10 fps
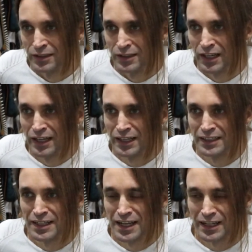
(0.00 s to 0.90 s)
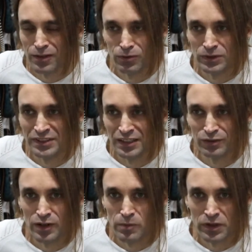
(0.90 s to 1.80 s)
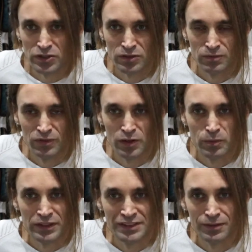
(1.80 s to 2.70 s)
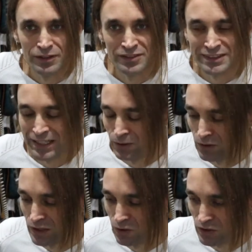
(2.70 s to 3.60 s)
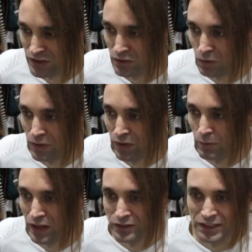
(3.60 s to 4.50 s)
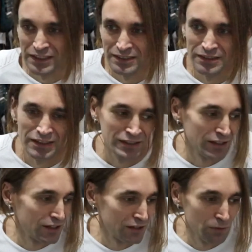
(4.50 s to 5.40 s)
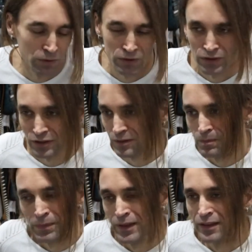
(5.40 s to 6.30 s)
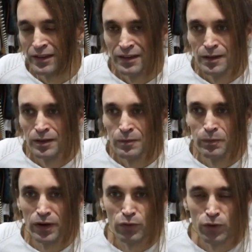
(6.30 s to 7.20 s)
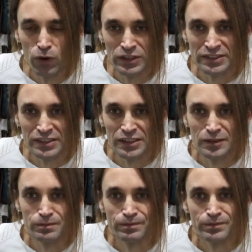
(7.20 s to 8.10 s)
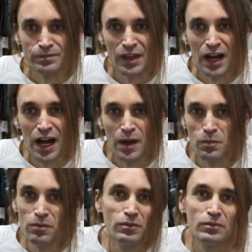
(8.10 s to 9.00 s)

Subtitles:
And I like the result very much. Very pleased with the sound and also with the melodies, the guitar work. But of course, I'm